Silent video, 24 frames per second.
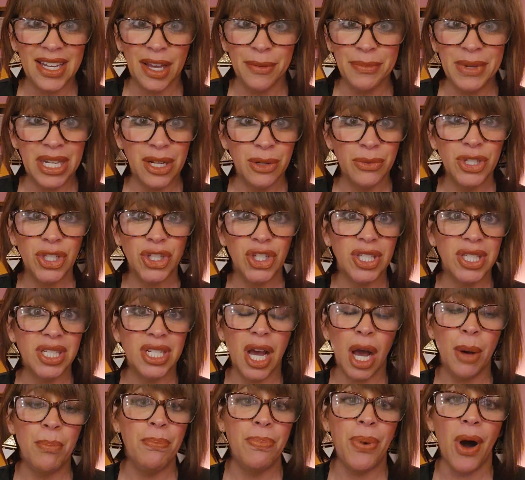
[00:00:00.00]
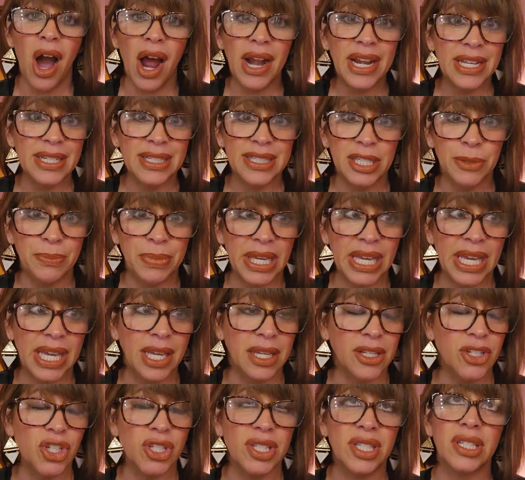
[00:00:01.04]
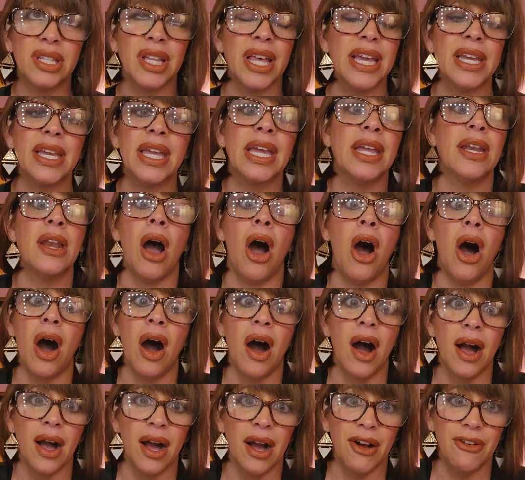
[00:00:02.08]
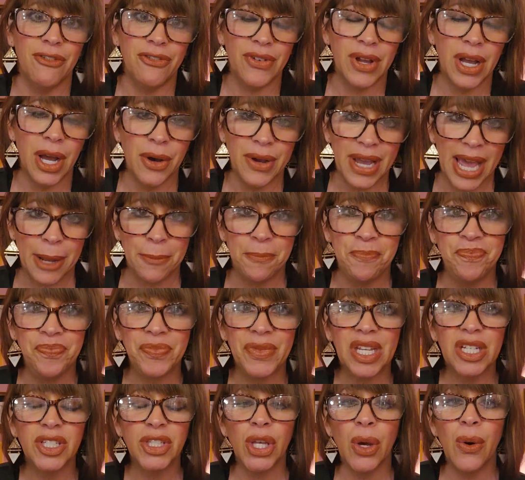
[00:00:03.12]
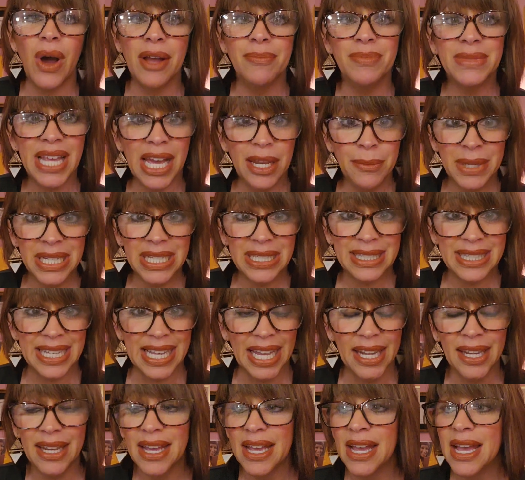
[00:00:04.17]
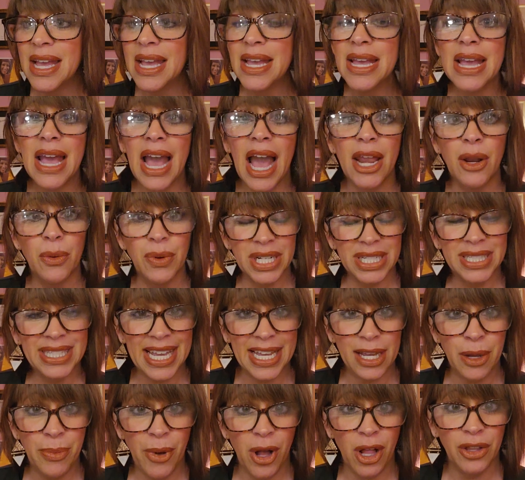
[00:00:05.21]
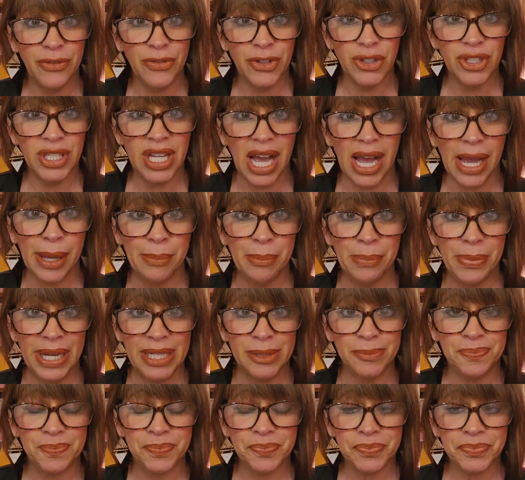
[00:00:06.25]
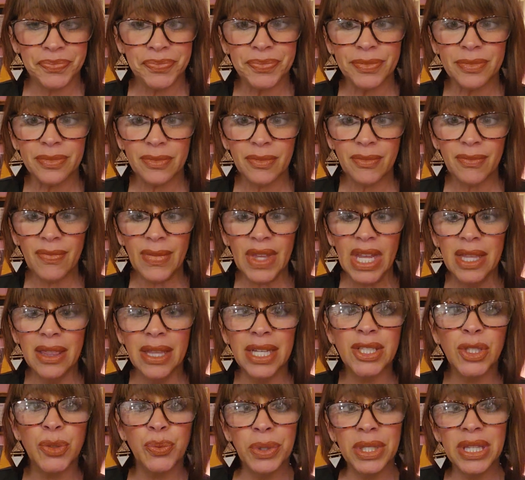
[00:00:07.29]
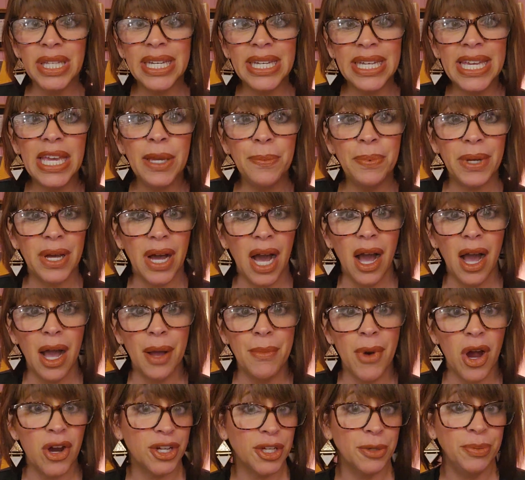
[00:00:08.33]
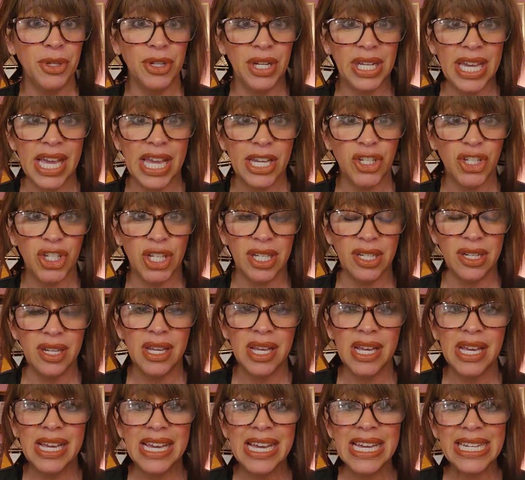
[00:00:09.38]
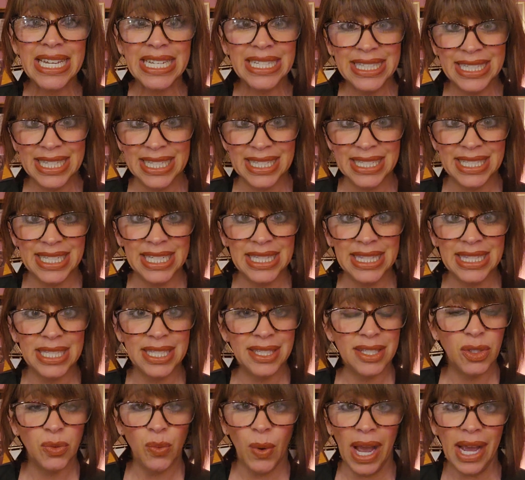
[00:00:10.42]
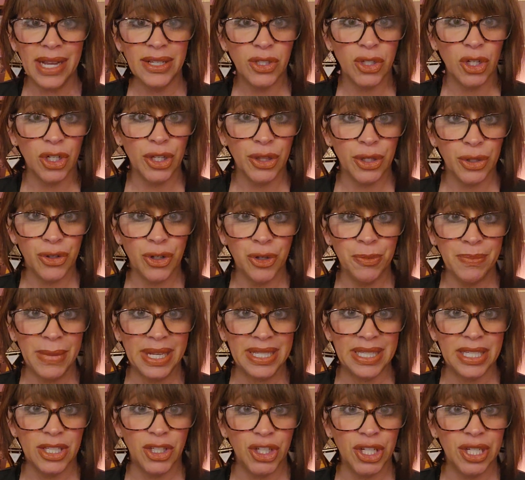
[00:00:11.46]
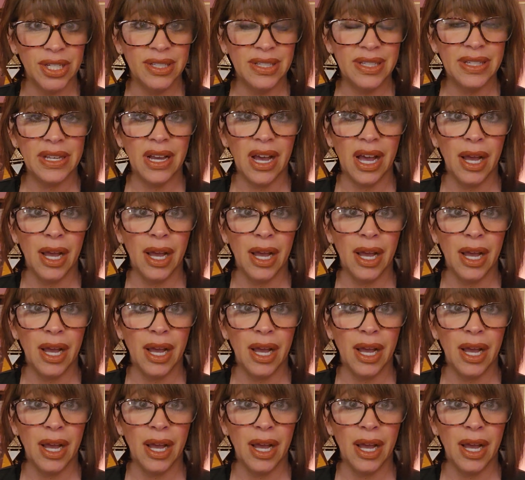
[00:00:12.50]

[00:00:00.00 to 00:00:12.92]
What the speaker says: I mean, it was just a body to be just like in awe of. Okay, so I'm 10 minutes in. I don't want to take up all of your time, but let's really keep our communication consistent. This is why I started the group messages.